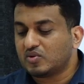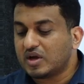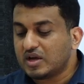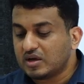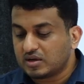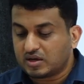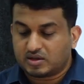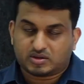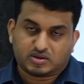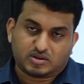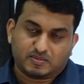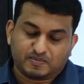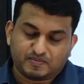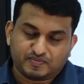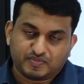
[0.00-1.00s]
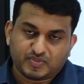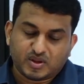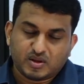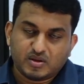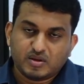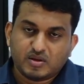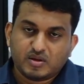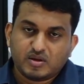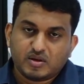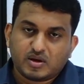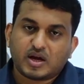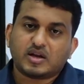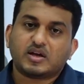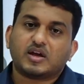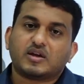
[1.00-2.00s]
increase.
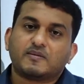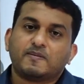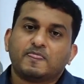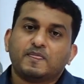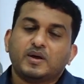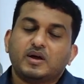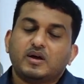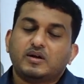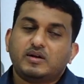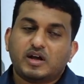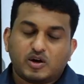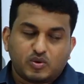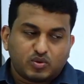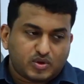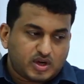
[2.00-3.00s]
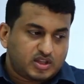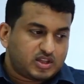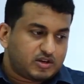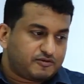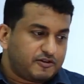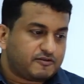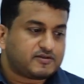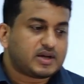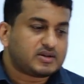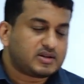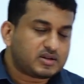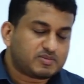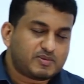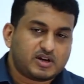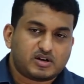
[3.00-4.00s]
Getting it? Now, in the 5th
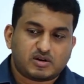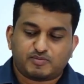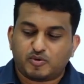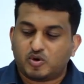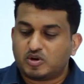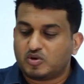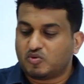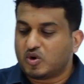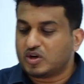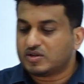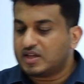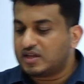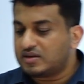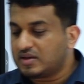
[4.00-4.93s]
assessment report, what they